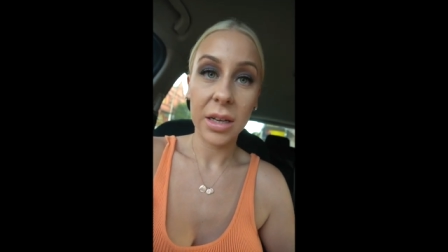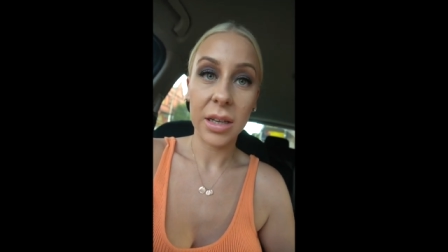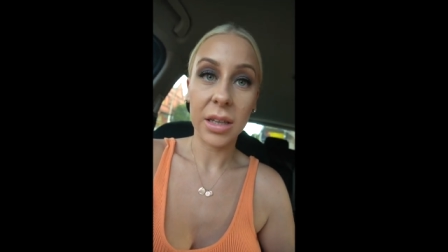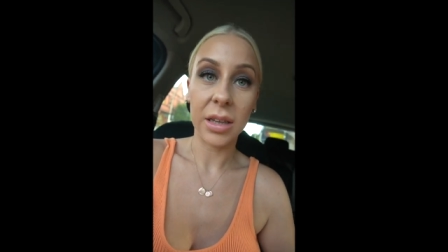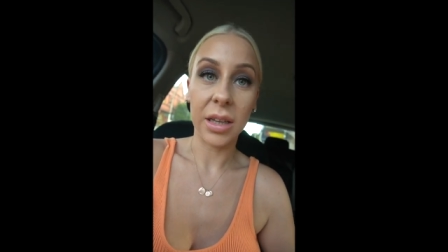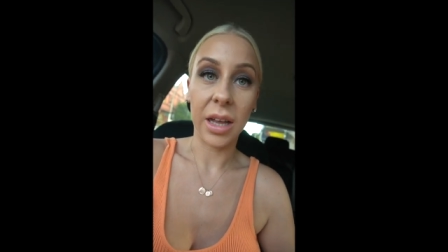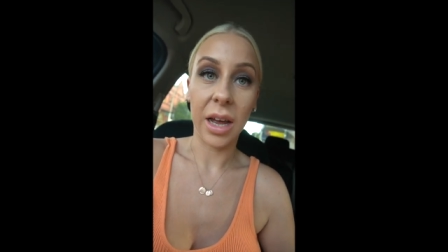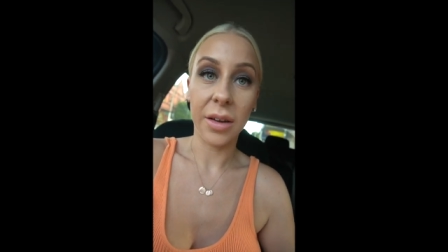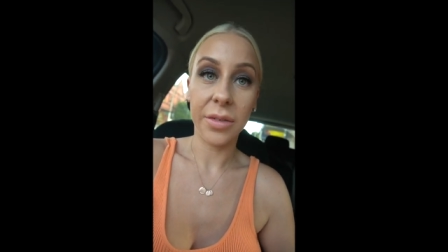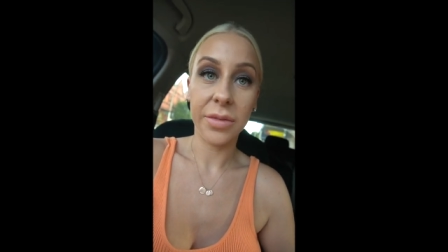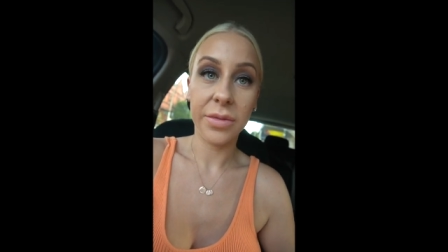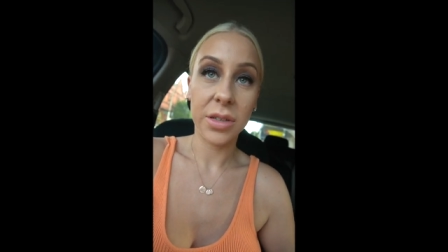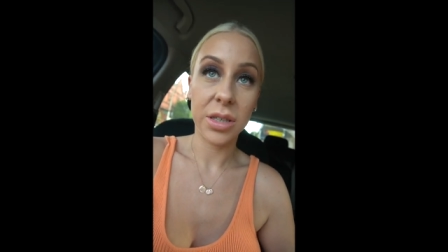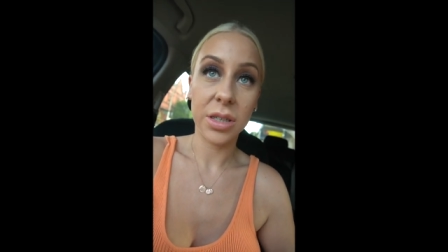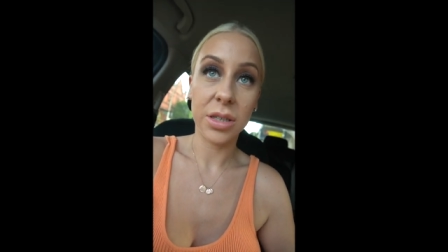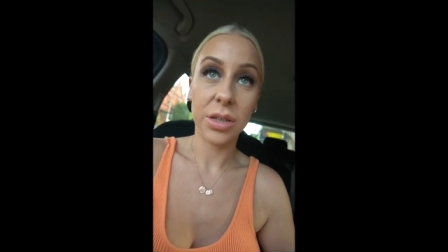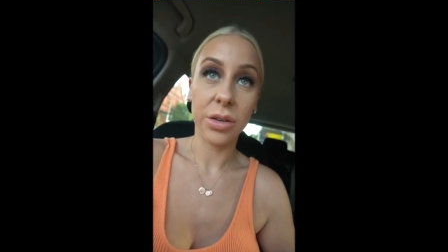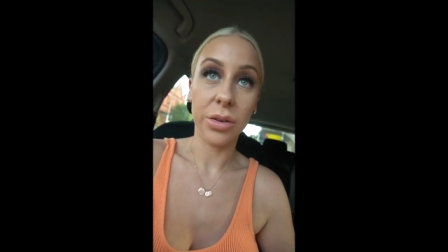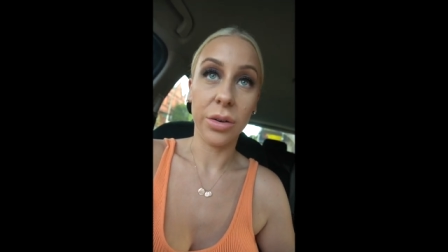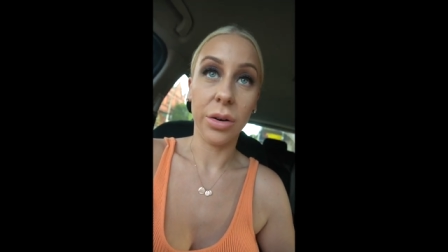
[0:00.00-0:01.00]

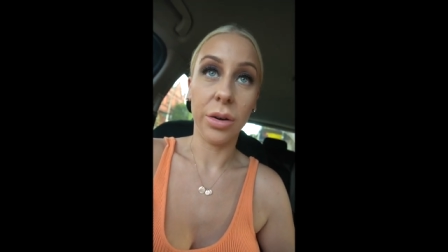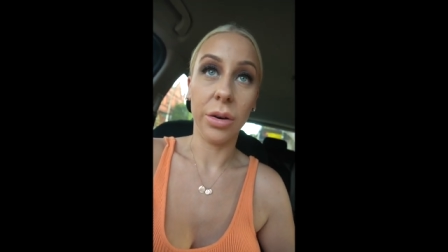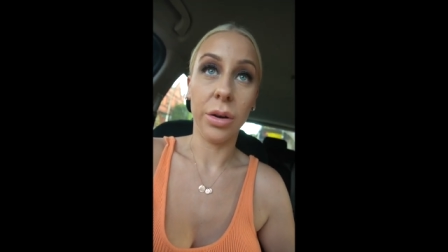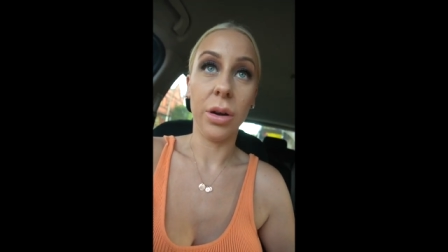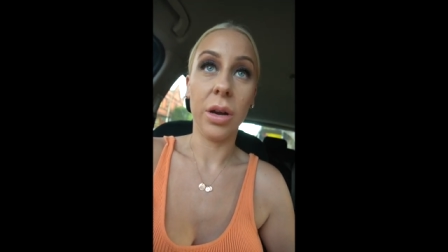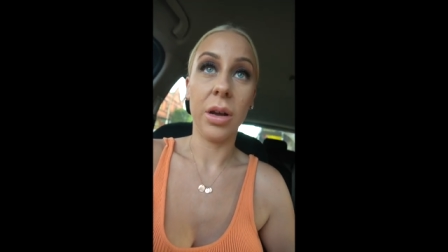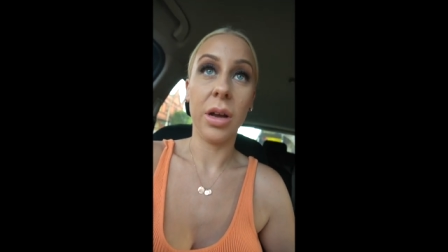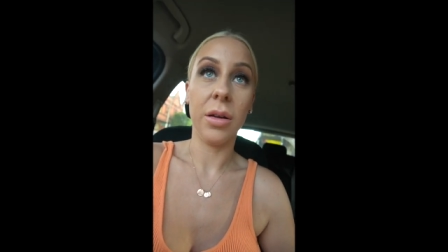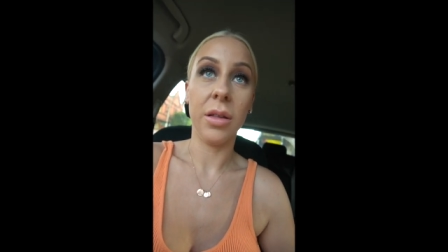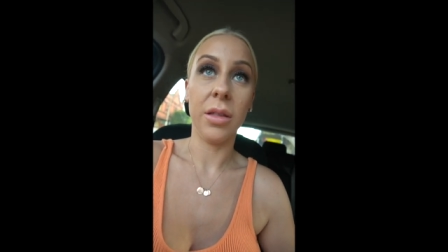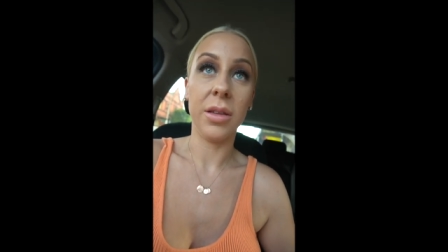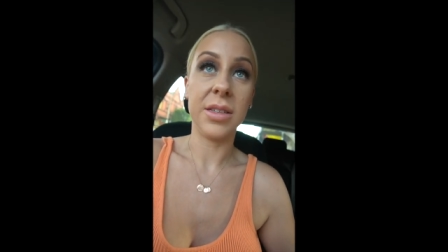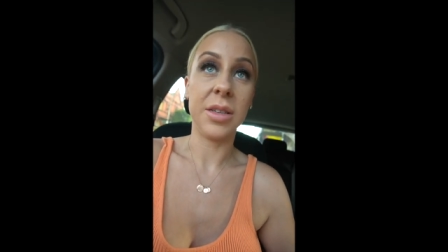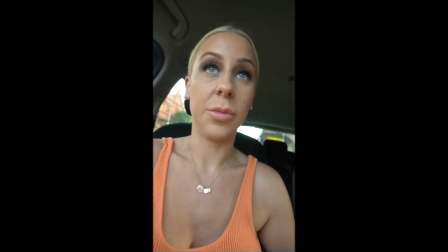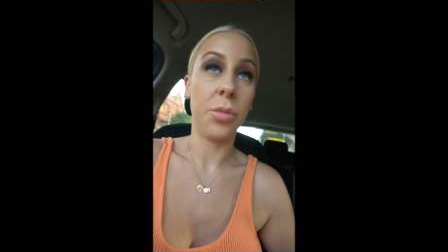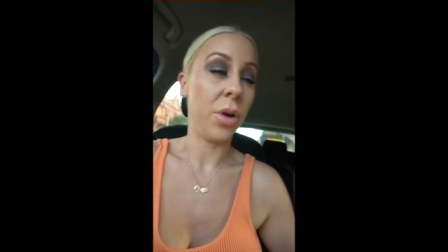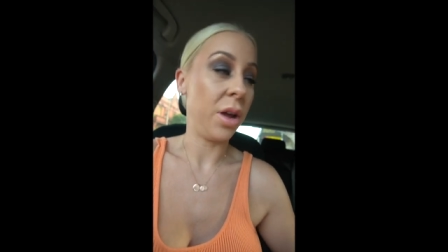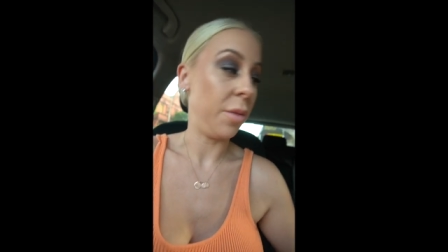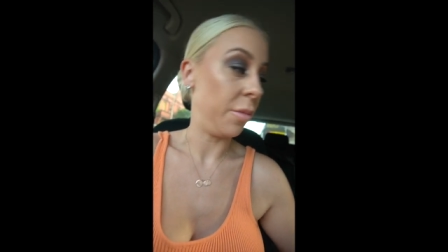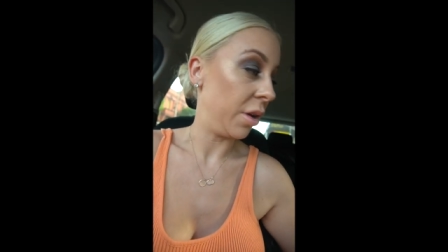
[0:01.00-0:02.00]
left to this
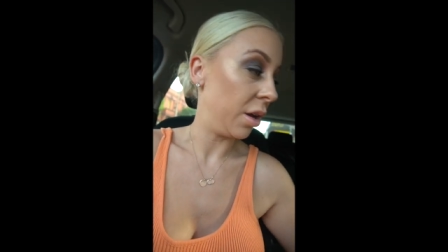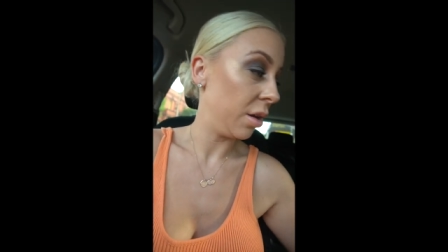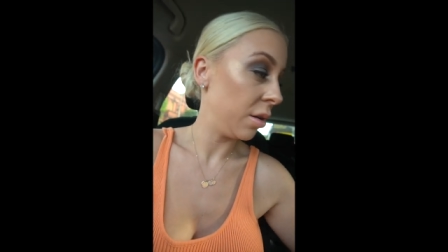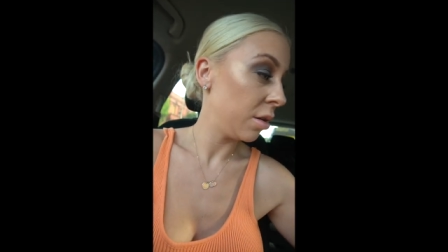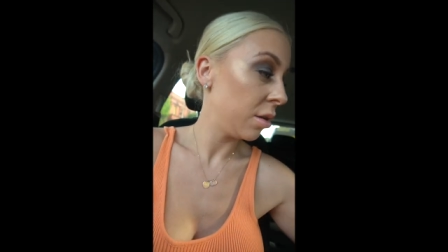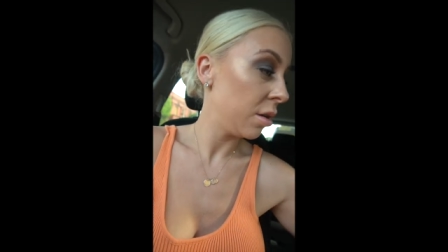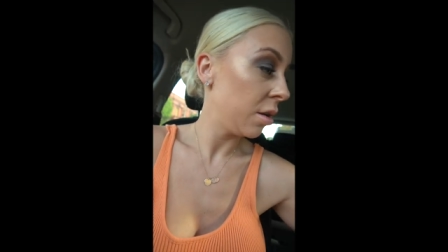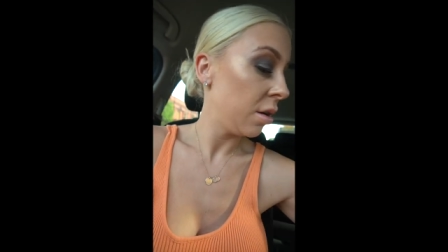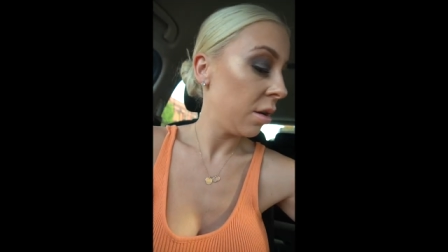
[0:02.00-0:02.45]
appointment.